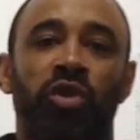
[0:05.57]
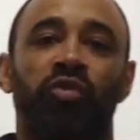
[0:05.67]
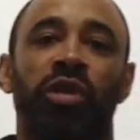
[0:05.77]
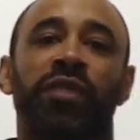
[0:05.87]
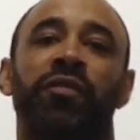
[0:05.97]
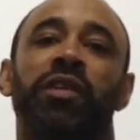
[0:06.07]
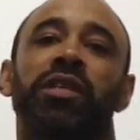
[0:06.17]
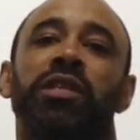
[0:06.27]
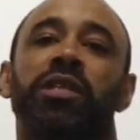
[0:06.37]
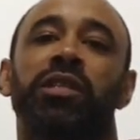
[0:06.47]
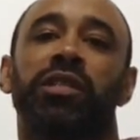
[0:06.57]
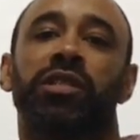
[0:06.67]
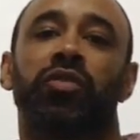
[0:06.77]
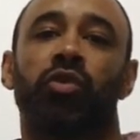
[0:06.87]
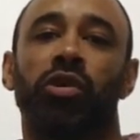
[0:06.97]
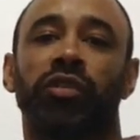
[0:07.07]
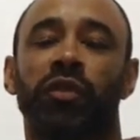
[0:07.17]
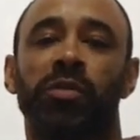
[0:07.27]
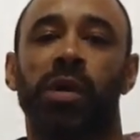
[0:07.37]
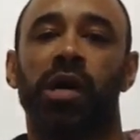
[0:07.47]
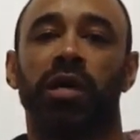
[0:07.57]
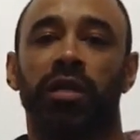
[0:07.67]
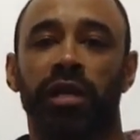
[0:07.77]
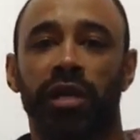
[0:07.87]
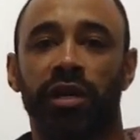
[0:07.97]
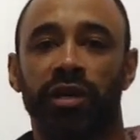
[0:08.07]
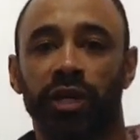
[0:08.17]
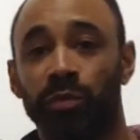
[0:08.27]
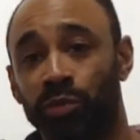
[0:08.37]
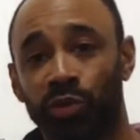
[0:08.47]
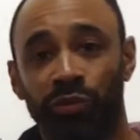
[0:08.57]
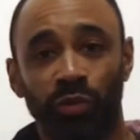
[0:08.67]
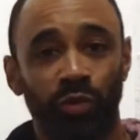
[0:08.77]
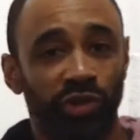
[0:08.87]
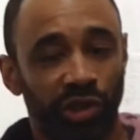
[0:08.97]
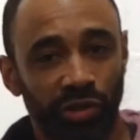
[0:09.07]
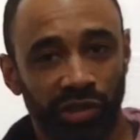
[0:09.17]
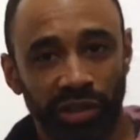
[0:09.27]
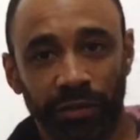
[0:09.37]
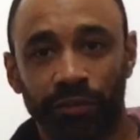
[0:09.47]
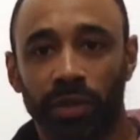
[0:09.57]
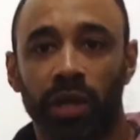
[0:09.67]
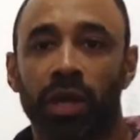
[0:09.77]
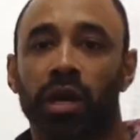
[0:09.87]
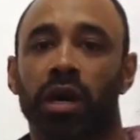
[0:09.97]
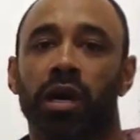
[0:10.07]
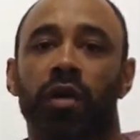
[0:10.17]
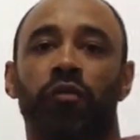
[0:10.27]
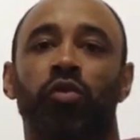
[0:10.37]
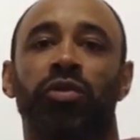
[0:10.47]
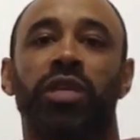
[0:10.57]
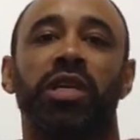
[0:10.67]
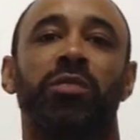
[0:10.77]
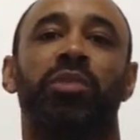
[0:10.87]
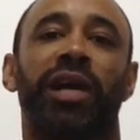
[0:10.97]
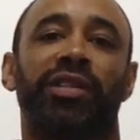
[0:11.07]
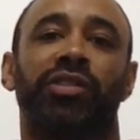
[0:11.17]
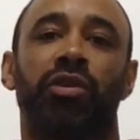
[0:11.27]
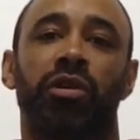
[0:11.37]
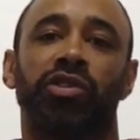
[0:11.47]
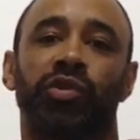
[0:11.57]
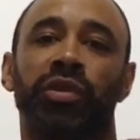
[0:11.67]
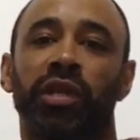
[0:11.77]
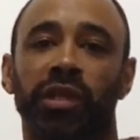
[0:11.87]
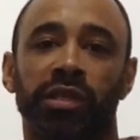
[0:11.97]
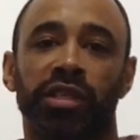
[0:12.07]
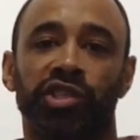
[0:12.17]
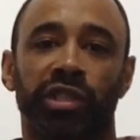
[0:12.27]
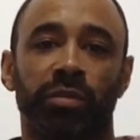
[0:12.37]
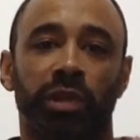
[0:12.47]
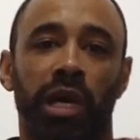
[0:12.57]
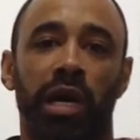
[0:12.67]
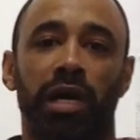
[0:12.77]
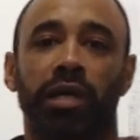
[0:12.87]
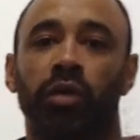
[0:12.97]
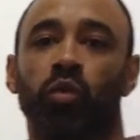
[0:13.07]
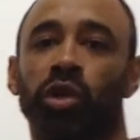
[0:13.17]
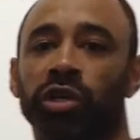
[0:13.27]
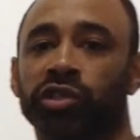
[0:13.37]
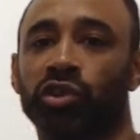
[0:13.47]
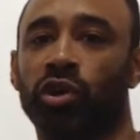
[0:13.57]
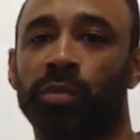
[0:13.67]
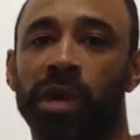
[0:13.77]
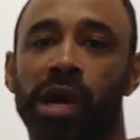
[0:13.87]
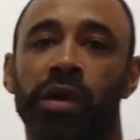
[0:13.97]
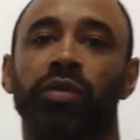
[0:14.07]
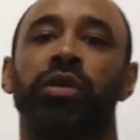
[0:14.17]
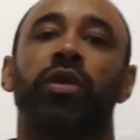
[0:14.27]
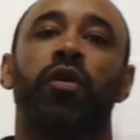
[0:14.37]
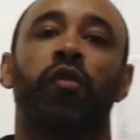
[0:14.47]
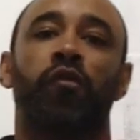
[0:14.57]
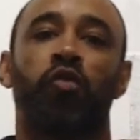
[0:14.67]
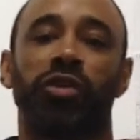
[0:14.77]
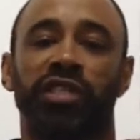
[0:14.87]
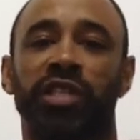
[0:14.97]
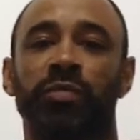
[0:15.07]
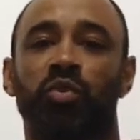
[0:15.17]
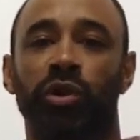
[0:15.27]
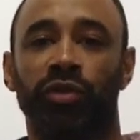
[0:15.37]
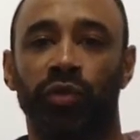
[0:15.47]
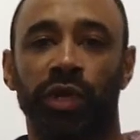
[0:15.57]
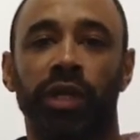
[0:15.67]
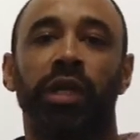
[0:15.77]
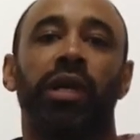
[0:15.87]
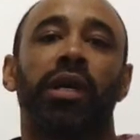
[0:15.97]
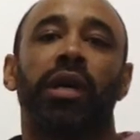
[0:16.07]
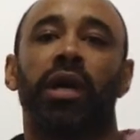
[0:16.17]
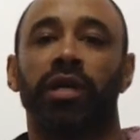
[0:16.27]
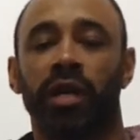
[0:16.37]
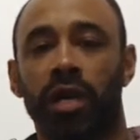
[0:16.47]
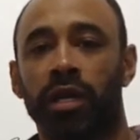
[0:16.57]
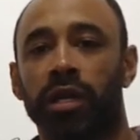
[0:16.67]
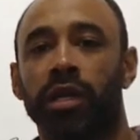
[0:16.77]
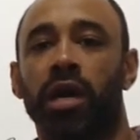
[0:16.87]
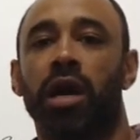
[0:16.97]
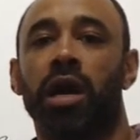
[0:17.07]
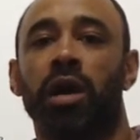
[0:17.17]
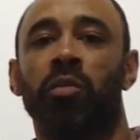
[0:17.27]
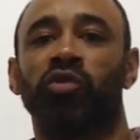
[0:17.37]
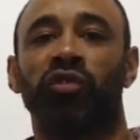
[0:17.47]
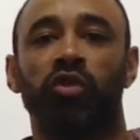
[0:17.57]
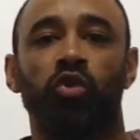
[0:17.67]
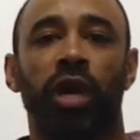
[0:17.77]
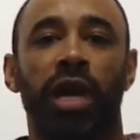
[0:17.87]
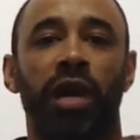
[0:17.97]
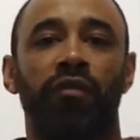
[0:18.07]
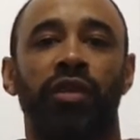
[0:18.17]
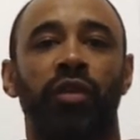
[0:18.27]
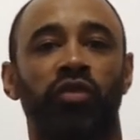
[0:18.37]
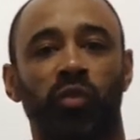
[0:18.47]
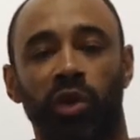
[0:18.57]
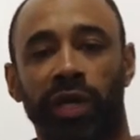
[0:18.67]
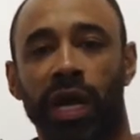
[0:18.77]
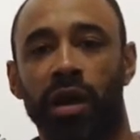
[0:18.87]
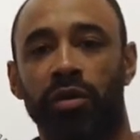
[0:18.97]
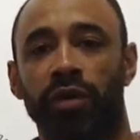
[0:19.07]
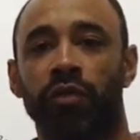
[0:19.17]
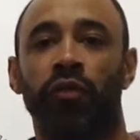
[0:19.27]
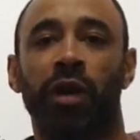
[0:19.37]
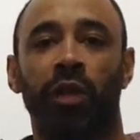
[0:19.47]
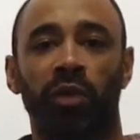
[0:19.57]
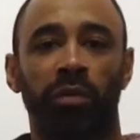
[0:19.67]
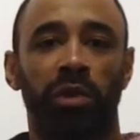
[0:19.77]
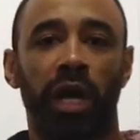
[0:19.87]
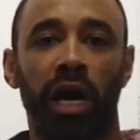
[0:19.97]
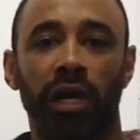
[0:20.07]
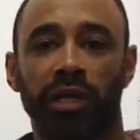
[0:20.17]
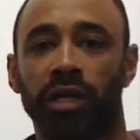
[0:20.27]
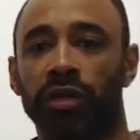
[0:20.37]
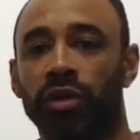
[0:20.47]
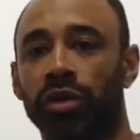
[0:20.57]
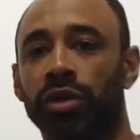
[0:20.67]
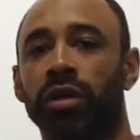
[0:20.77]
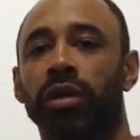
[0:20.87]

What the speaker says: Gorilla Fitness, CrossFit Montclair in beautiful New Jersey for the Black Star Strength and Conditioning blog. We're going to talk about 14.3. Again, most of you have done this workout if you're following the blog either